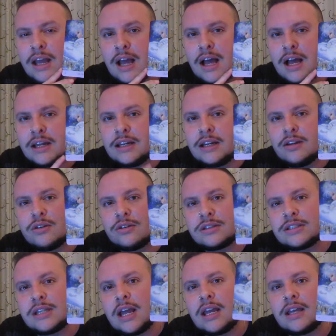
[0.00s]
And it
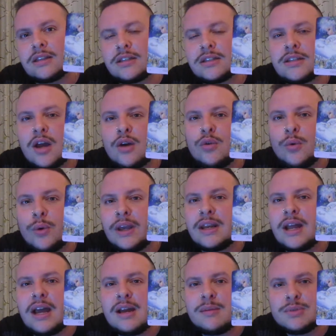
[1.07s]
looks like the Snow Queen.
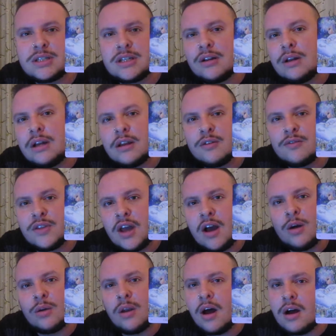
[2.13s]
I absolutely love the
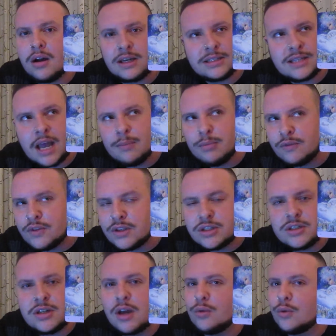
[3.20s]
whole archetype of the
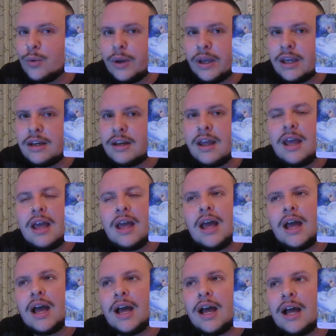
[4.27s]
Snow Queen
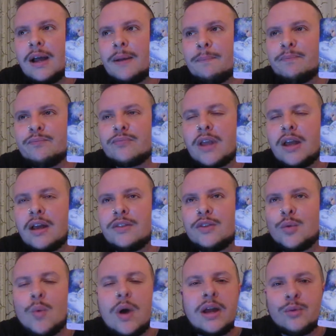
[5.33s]
and
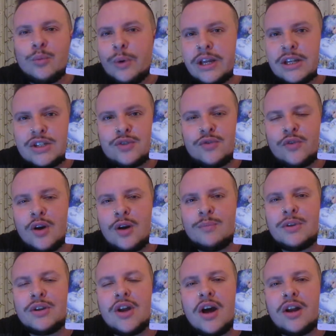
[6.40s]
the White Witch from
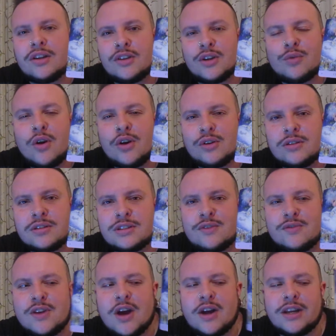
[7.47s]
the Chronicles of
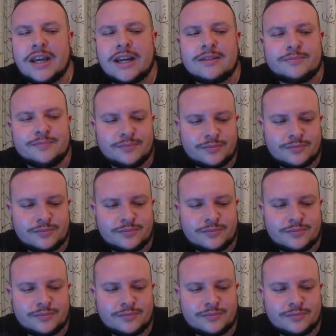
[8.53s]
Narnia.